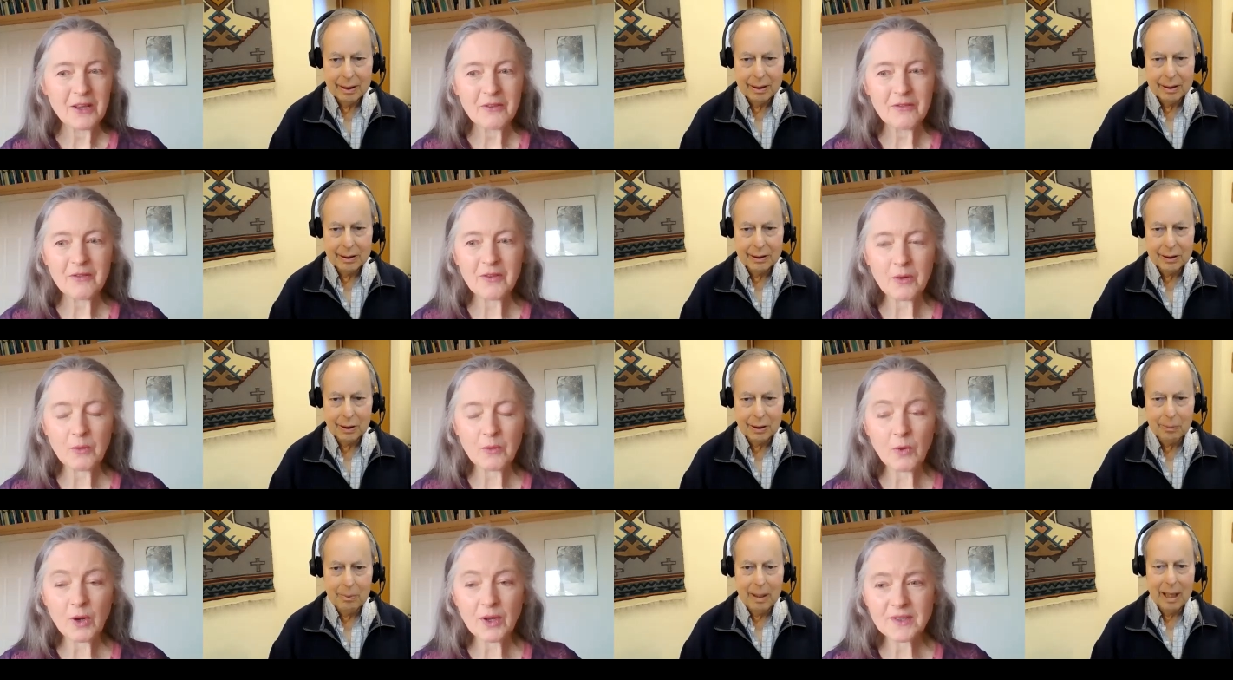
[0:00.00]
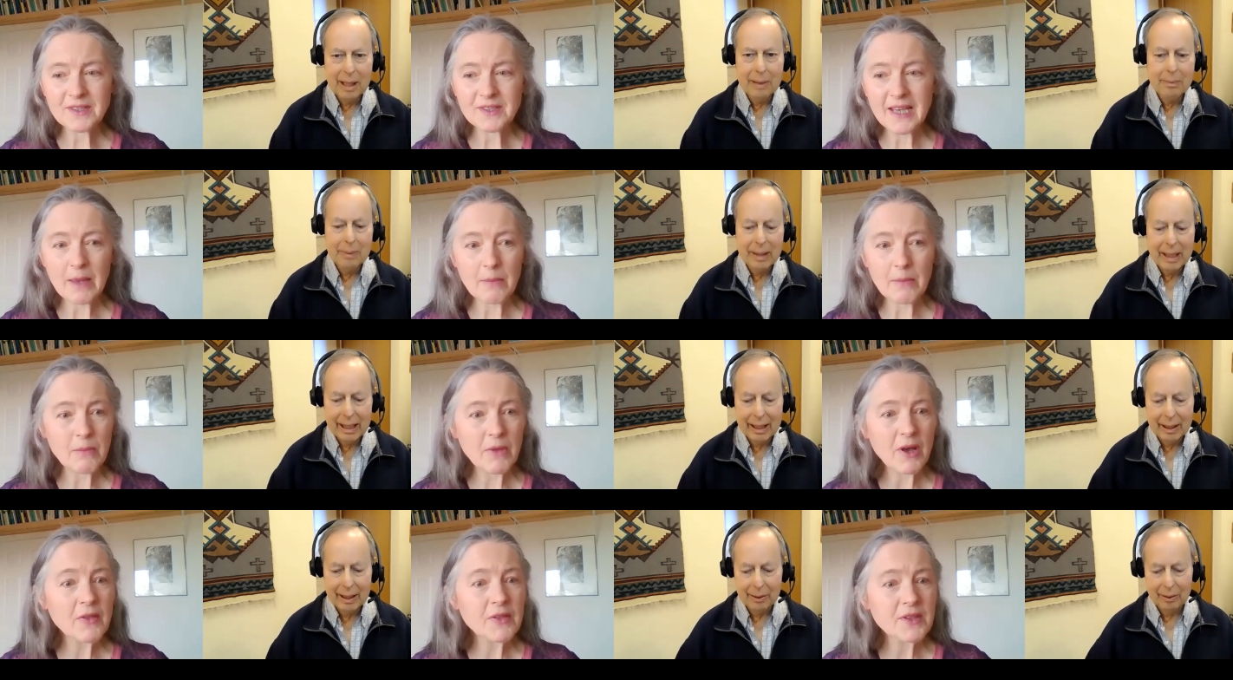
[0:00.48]
Speaker 1: So
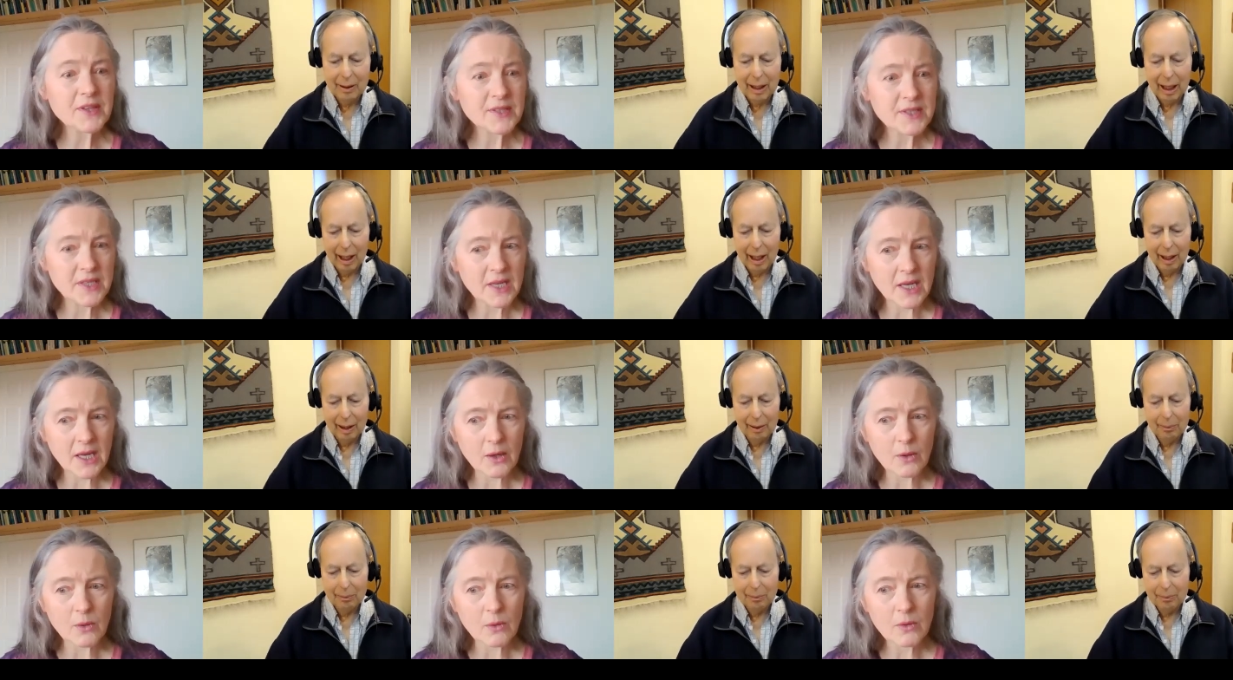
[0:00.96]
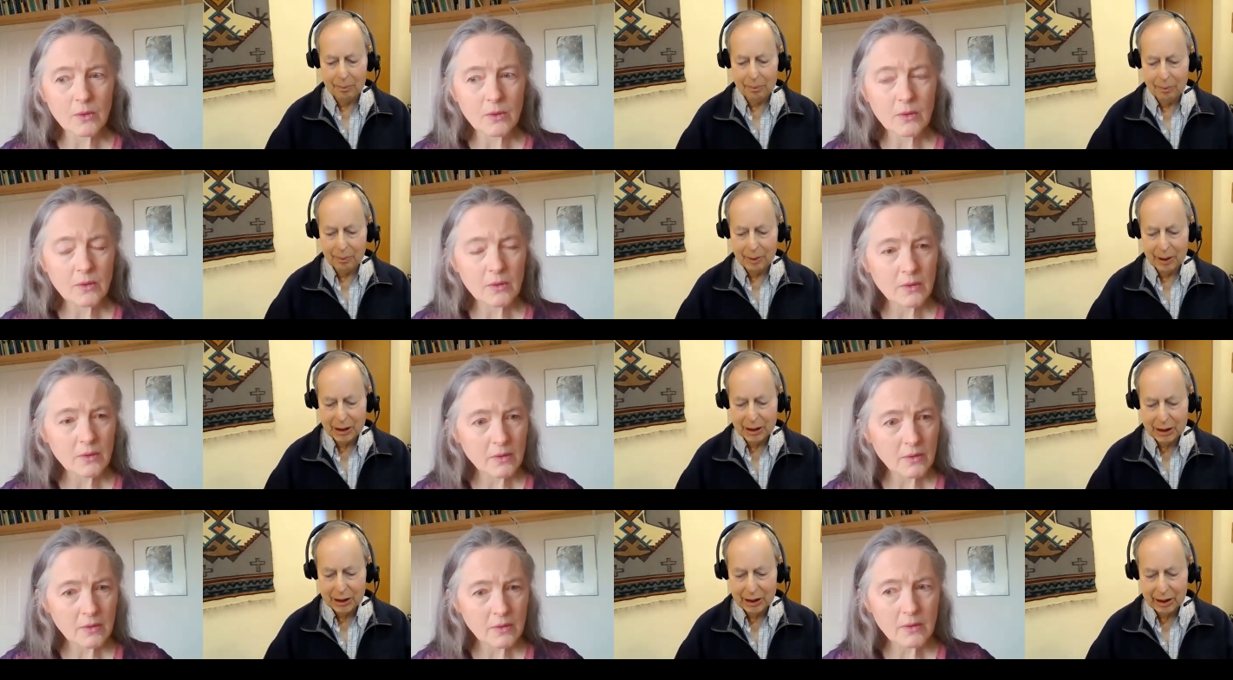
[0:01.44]
maybe um,
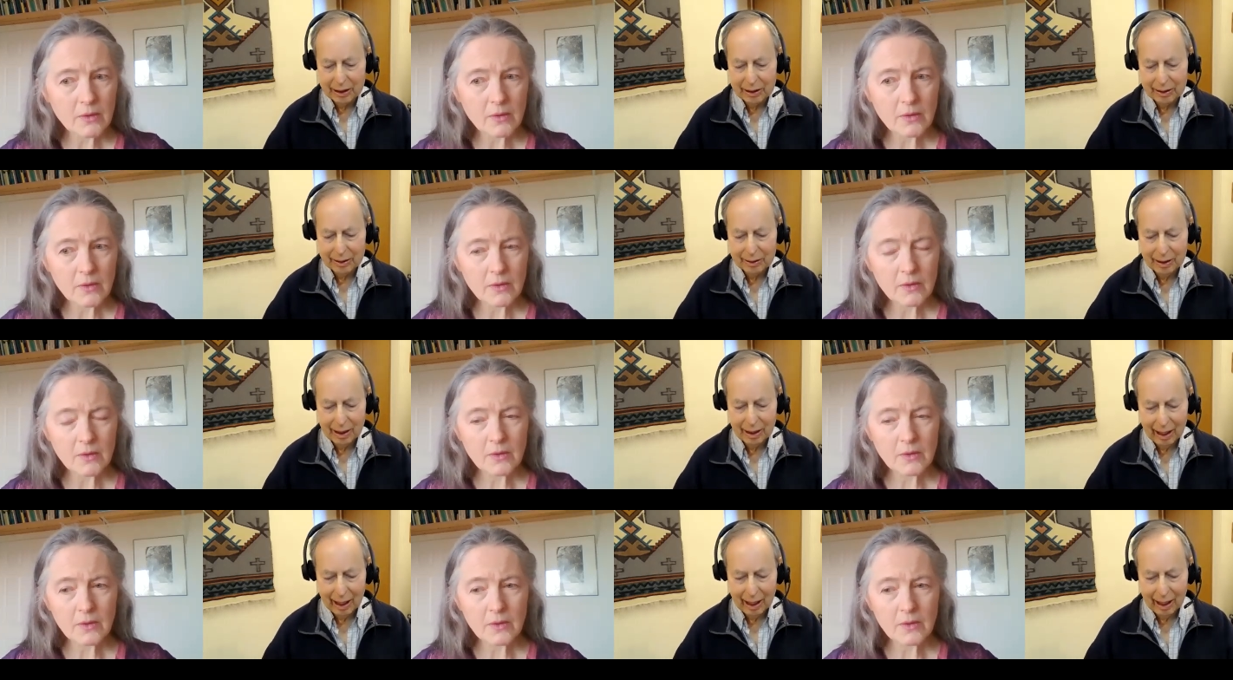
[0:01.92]
we should,